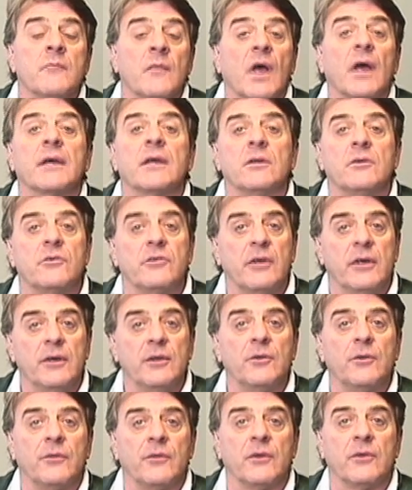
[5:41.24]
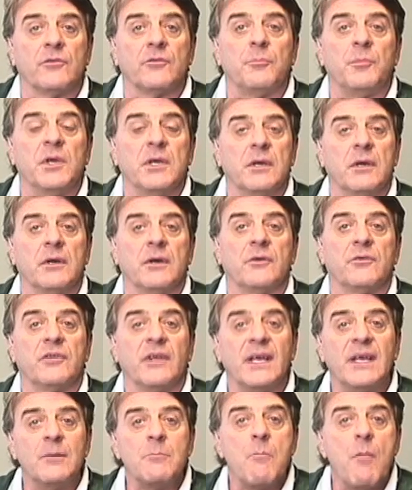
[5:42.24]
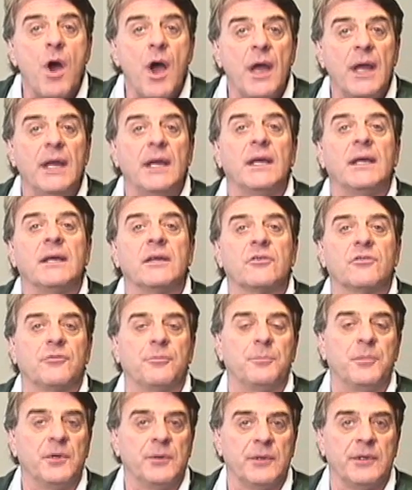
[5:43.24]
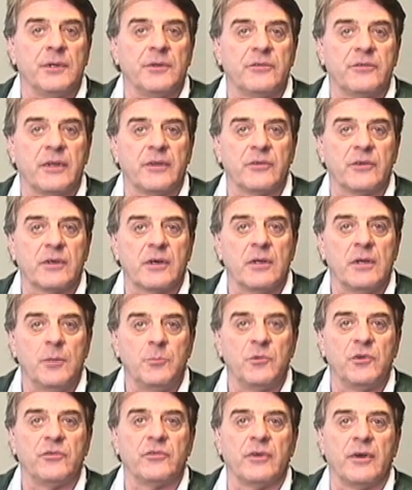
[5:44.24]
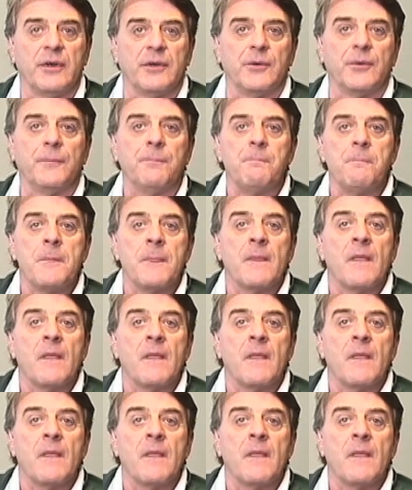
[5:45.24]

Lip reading: I can tell you this because in my experience as a club designer,